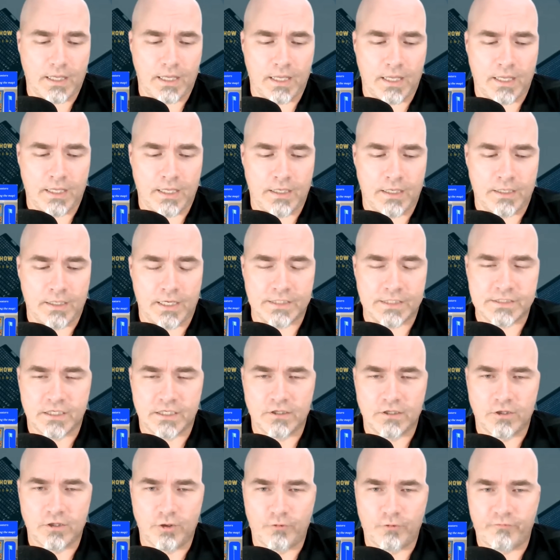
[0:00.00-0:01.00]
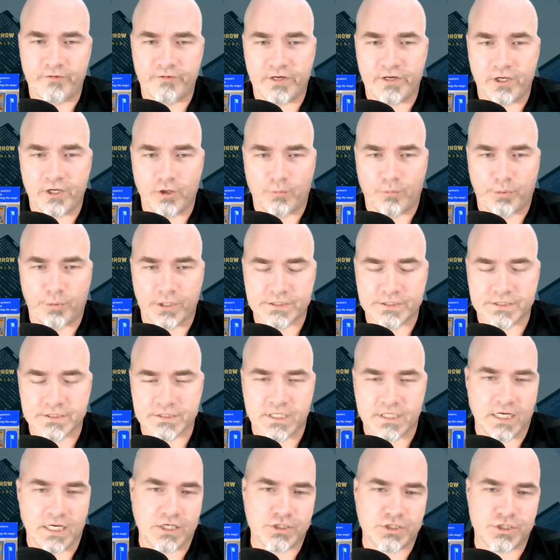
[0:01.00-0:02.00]
And I did a little video
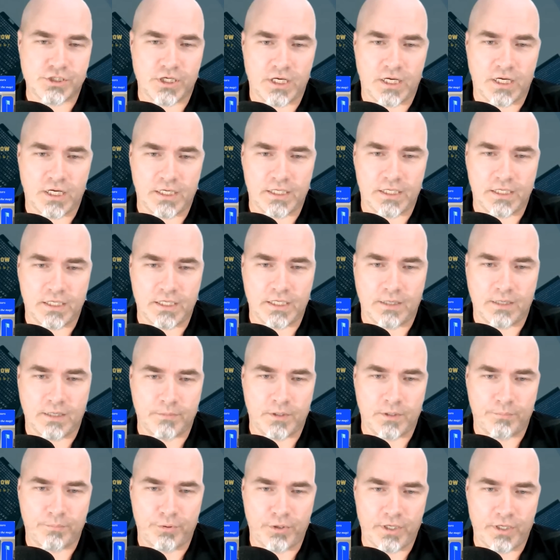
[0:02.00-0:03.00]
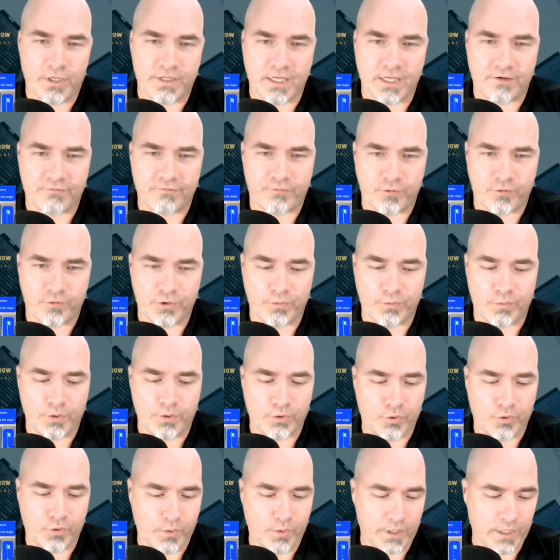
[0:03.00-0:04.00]
presentation on it. I'm going to play that for you
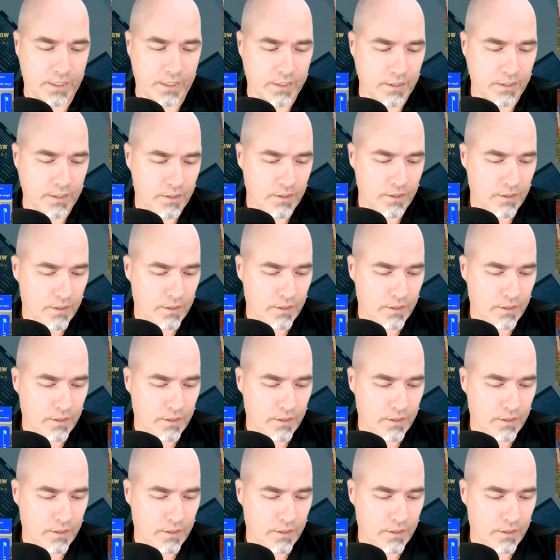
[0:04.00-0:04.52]
real quick.